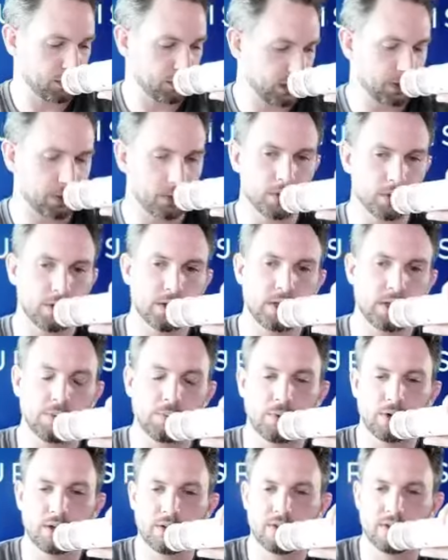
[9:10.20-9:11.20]
really cool.
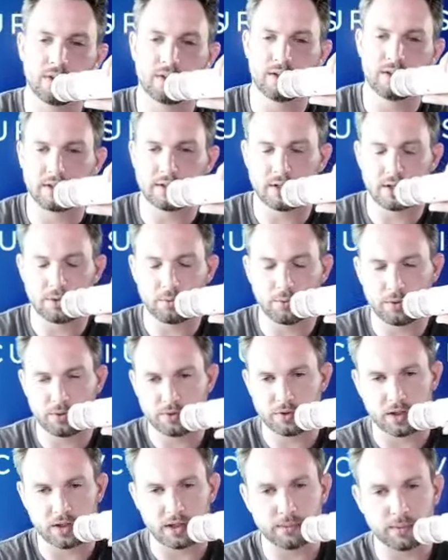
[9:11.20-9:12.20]
And one of the things that we were
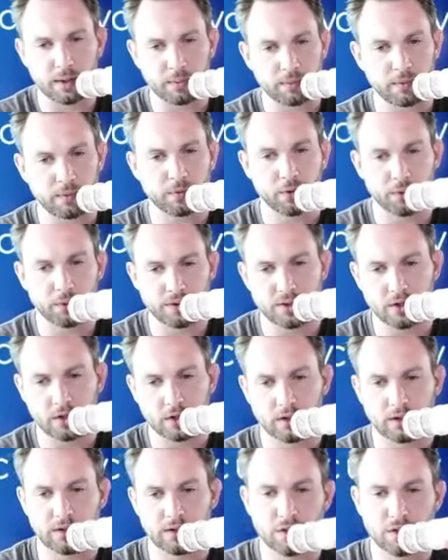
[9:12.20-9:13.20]
talking about before we
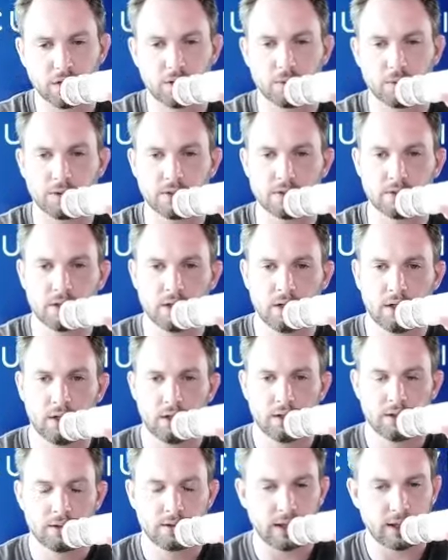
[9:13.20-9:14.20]
started the show was
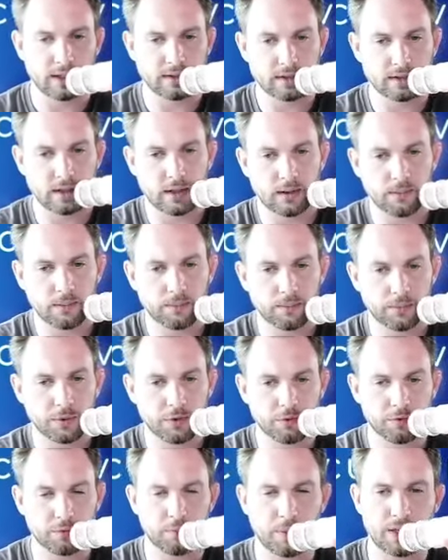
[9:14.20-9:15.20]
that
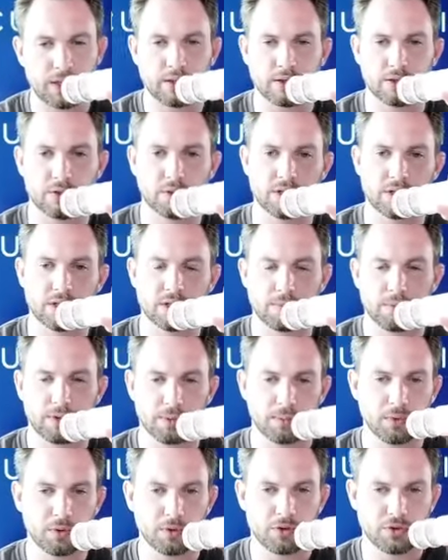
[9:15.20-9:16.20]
you've made the choice to be
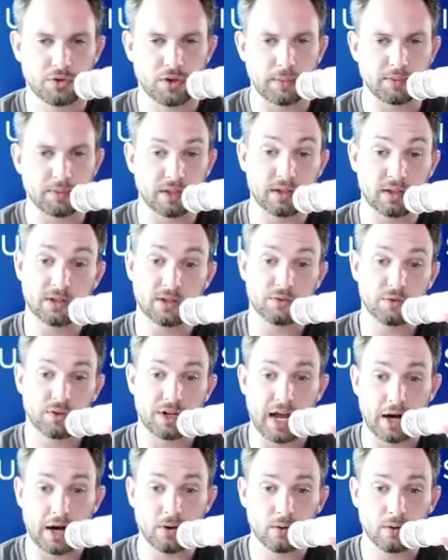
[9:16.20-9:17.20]
bootstrapped, at least for
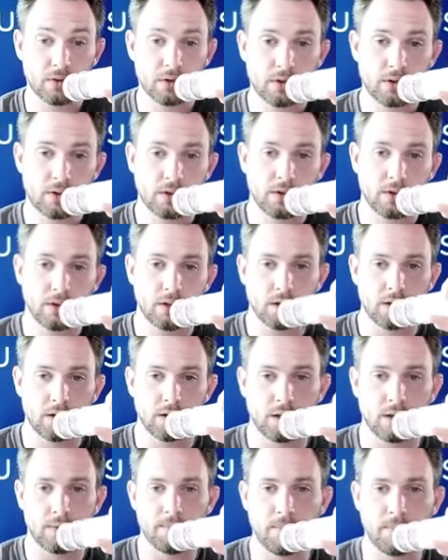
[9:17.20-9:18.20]
now.
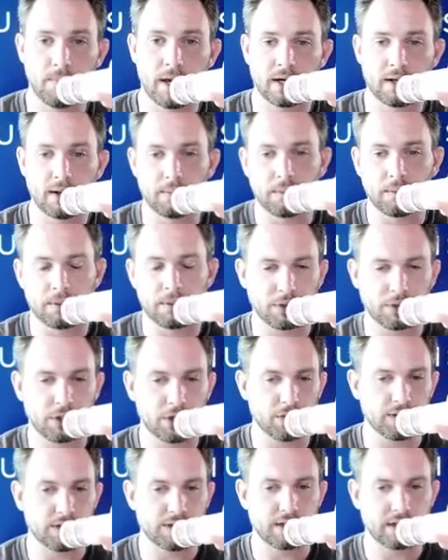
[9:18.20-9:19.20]
And I'm
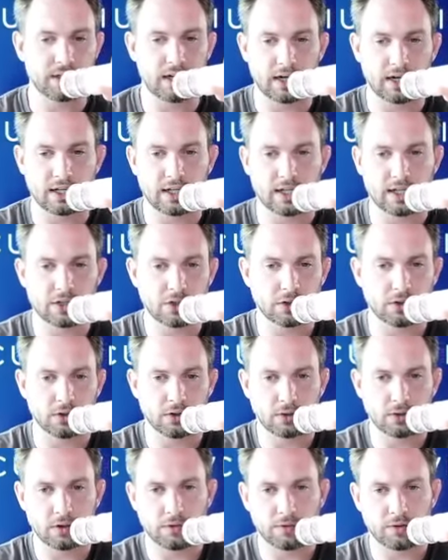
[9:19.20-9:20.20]
curious to kind of get
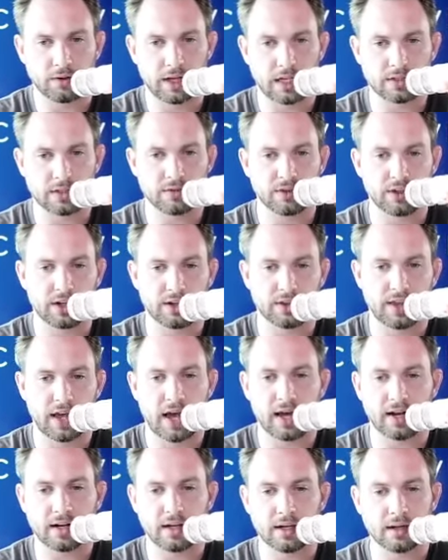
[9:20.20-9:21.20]
your philosophy on
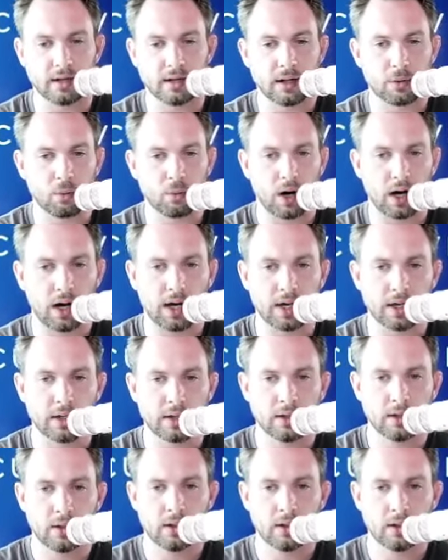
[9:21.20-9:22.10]
that, and why